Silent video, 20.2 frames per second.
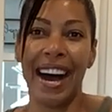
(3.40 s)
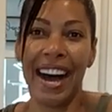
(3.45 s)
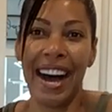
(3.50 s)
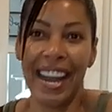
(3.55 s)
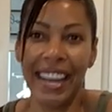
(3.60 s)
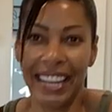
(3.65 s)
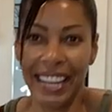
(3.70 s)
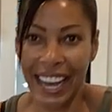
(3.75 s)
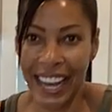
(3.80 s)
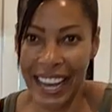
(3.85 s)

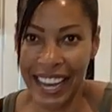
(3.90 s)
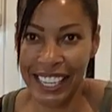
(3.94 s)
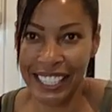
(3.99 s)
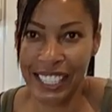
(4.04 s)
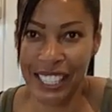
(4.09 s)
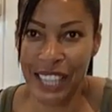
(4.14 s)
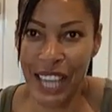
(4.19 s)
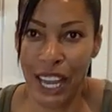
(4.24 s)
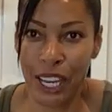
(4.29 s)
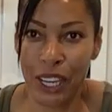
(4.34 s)
Hi
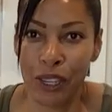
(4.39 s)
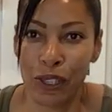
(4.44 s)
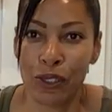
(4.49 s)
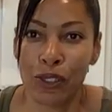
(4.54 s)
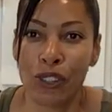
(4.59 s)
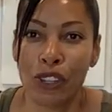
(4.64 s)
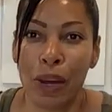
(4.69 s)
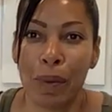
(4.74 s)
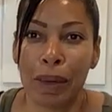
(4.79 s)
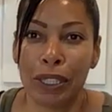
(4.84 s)
guys, thank you
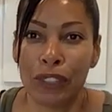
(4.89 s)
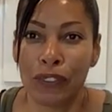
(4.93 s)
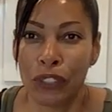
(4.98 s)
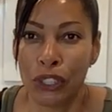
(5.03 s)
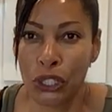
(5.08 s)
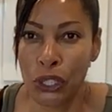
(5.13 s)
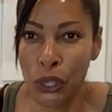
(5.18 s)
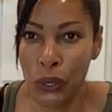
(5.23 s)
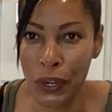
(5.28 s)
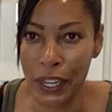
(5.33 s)
so much for
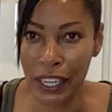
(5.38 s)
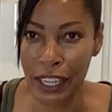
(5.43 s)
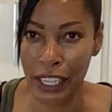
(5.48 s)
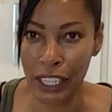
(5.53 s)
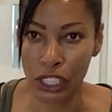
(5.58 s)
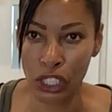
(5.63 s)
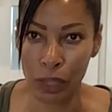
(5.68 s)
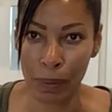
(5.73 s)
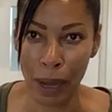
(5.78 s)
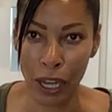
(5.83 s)
tuning
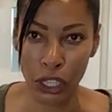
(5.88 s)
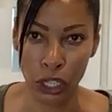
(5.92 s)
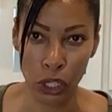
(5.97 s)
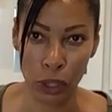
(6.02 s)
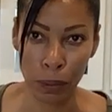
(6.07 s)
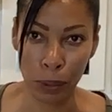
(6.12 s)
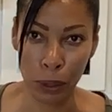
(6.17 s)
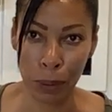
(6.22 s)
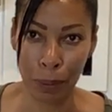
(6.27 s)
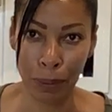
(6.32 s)
in to my
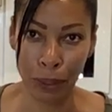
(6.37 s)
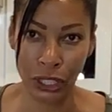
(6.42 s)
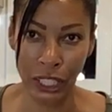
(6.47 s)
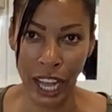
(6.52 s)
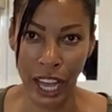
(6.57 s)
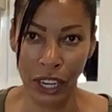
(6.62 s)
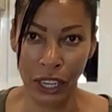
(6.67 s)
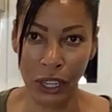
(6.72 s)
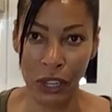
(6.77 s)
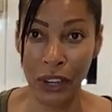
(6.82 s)
YouTube
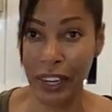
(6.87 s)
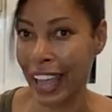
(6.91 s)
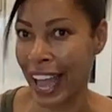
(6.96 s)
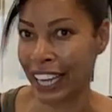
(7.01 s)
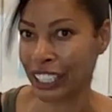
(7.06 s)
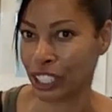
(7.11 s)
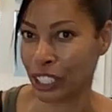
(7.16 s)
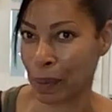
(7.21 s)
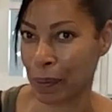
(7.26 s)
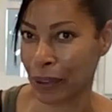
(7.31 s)
channel,
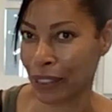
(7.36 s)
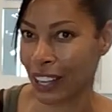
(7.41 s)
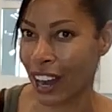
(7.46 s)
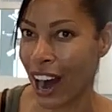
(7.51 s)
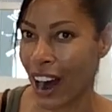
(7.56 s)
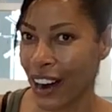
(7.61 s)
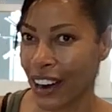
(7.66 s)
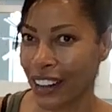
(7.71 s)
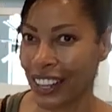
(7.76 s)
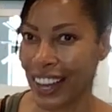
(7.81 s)
Catching Up with
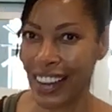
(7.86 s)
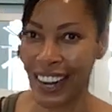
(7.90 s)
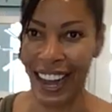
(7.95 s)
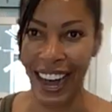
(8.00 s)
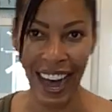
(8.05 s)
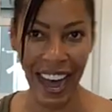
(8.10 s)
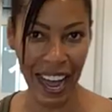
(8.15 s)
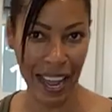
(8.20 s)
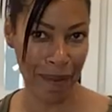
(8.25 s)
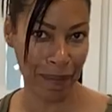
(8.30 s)
Carlotta.
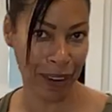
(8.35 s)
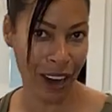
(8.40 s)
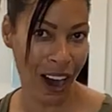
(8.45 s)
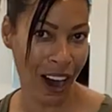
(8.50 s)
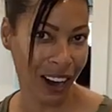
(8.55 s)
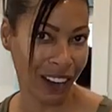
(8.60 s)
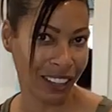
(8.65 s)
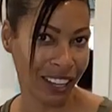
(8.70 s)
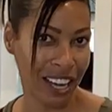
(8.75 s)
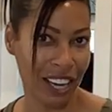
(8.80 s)
I am
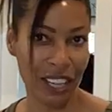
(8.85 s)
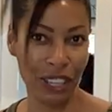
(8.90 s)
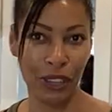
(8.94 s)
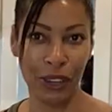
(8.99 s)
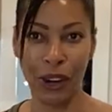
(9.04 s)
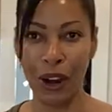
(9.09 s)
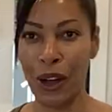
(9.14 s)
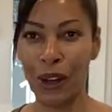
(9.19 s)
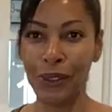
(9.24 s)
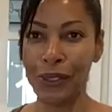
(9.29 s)
Carlotta,
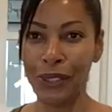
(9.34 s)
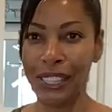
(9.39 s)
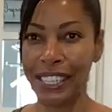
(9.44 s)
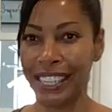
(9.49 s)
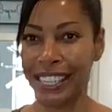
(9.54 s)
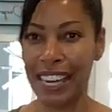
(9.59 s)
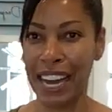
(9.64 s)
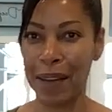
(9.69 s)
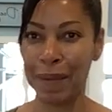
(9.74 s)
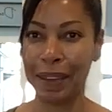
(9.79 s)
your host,
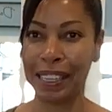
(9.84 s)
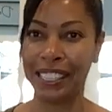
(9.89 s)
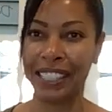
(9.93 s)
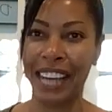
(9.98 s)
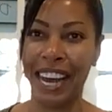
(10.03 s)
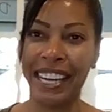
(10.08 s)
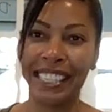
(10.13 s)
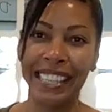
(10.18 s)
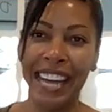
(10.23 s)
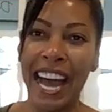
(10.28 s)
and I'm
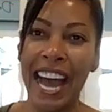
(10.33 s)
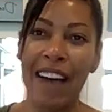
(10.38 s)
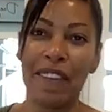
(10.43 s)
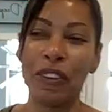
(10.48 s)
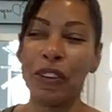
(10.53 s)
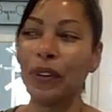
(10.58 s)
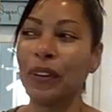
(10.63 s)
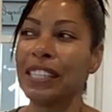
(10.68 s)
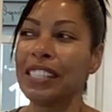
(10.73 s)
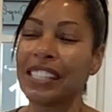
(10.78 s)
excited to
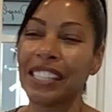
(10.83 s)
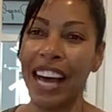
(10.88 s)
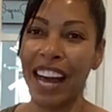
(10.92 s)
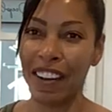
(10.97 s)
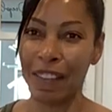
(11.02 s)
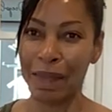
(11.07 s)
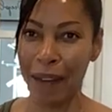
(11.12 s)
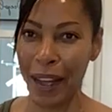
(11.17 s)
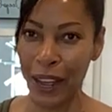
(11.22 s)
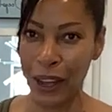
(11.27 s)
have you inside
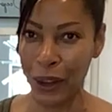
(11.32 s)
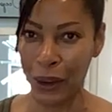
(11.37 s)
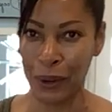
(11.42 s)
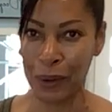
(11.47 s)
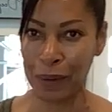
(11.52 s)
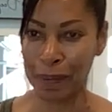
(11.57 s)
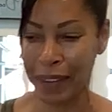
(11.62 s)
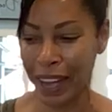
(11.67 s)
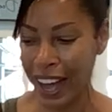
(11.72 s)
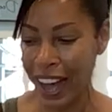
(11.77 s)
of my home.